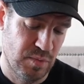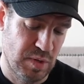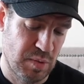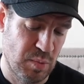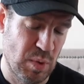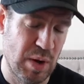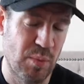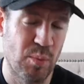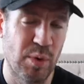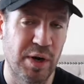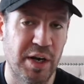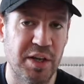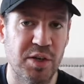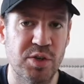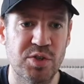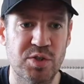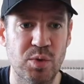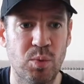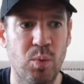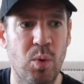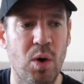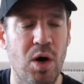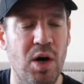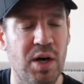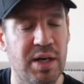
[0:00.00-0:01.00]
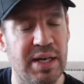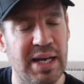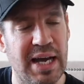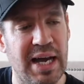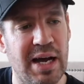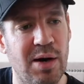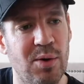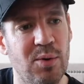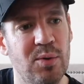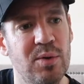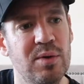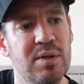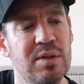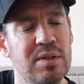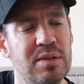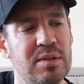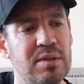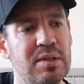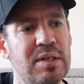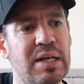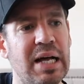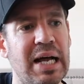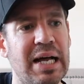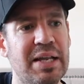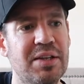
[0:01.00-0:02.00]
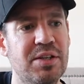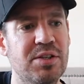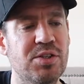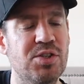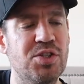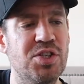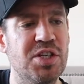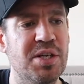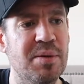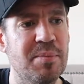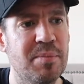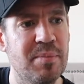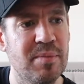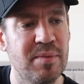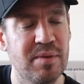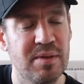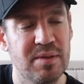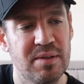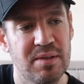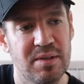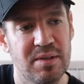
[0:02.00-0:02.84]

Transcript: when I used to work out at the gym,